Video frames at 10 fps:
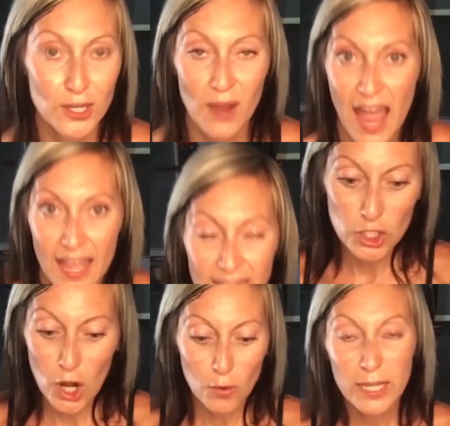you had. You
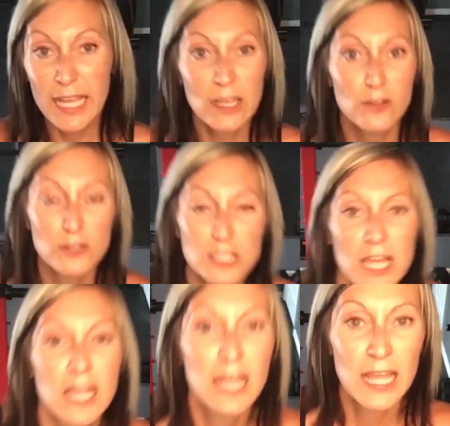know, kills,
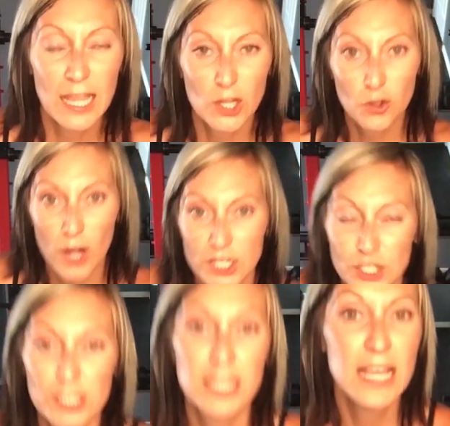it
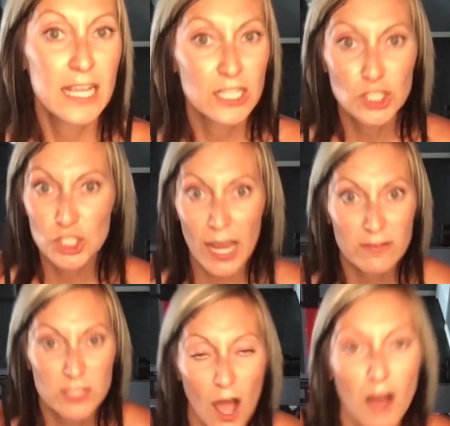crushes and
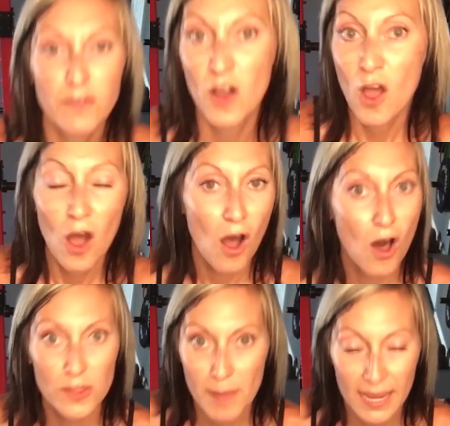shaves off
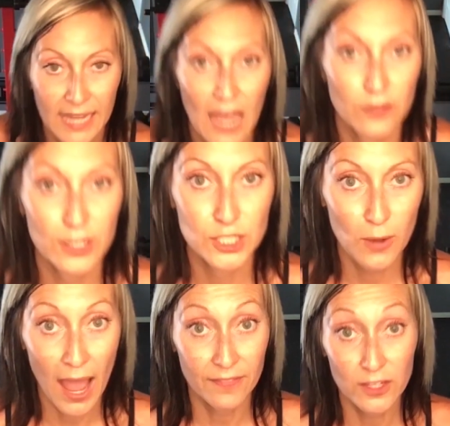all the bad calories you
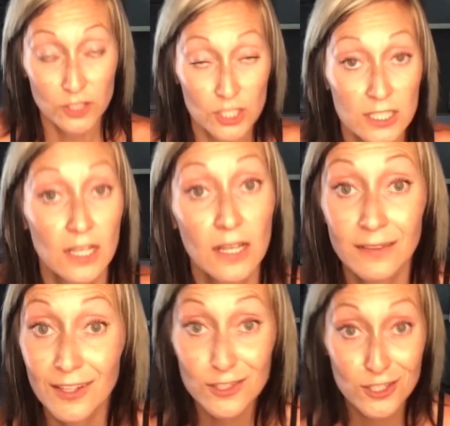had.
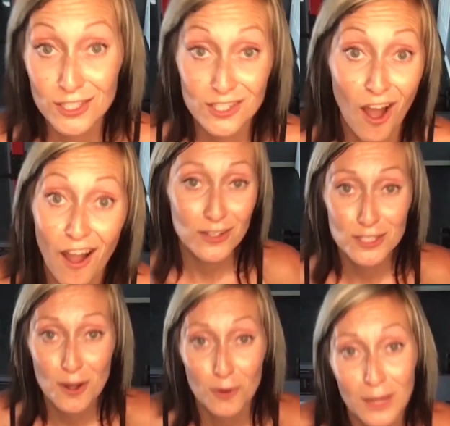There's
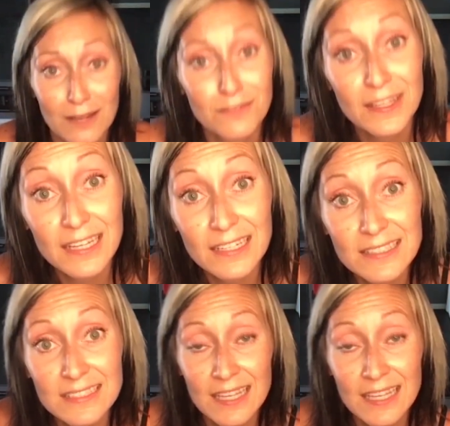no quick fix.